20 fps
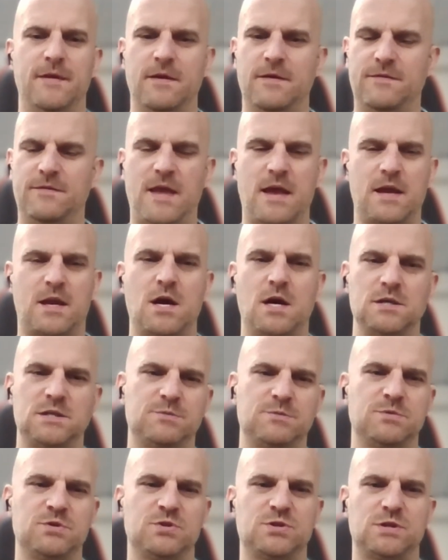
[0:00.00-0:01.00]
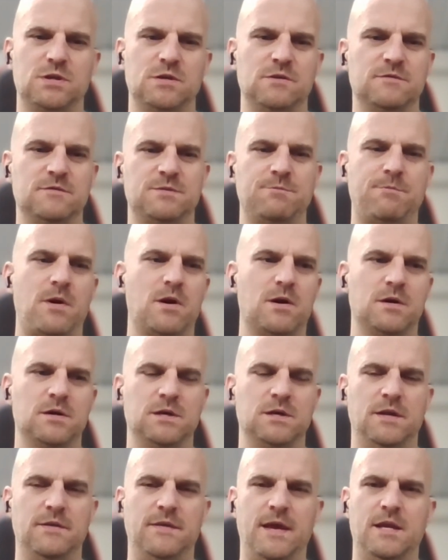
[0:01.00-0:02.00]
It's that customer service
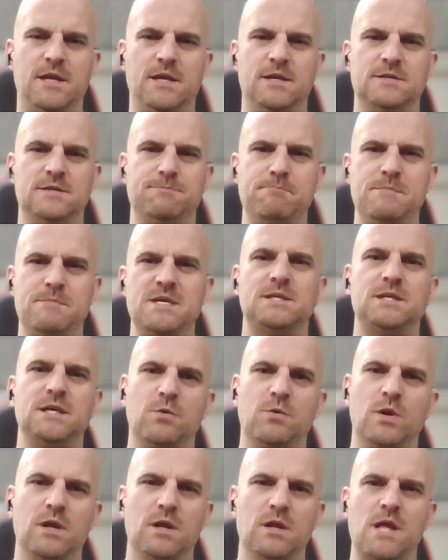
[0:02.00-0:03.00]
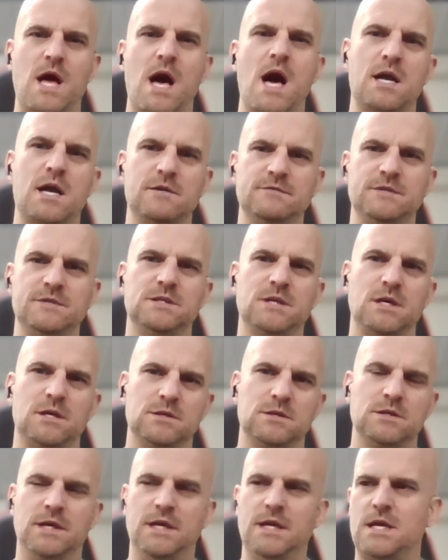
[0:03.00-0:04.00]
part that is missing with a lot of these
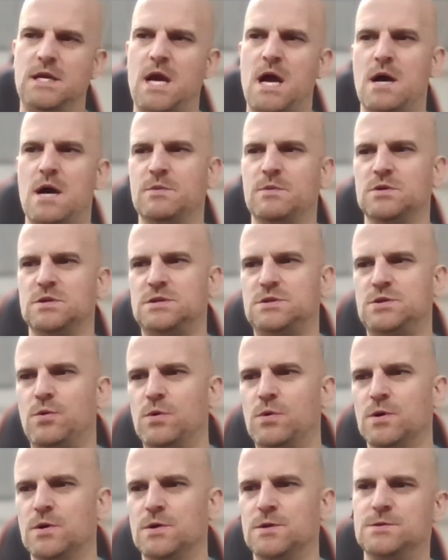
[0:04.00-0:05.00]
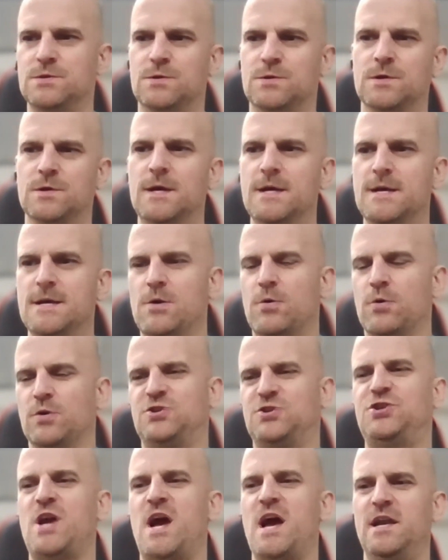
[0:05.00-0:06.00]
other e-commerce stores or
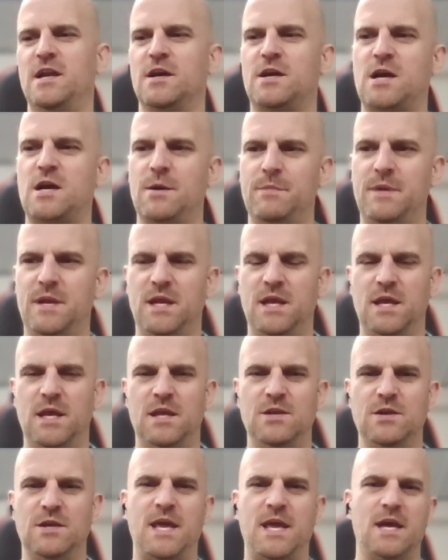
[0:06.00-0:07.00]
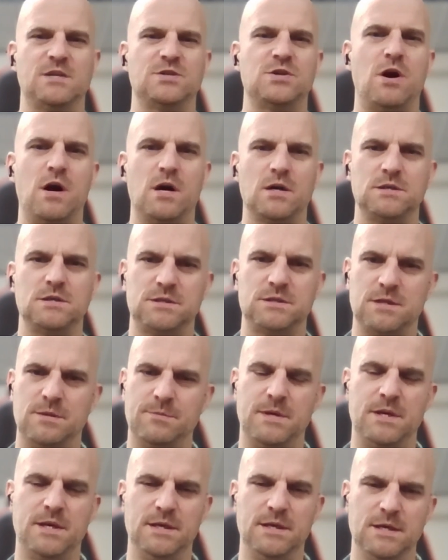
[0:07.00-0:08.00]
China coming in. You can't talk to
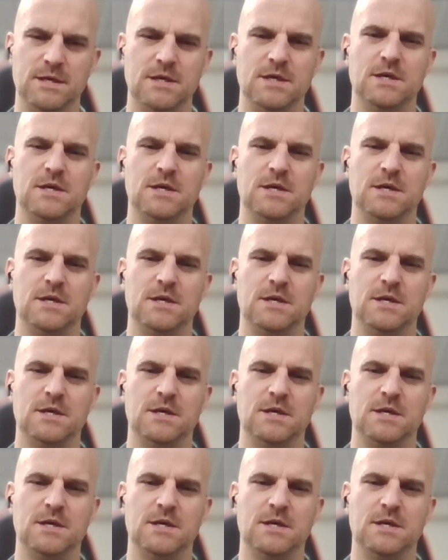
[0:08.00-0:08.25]
somebody.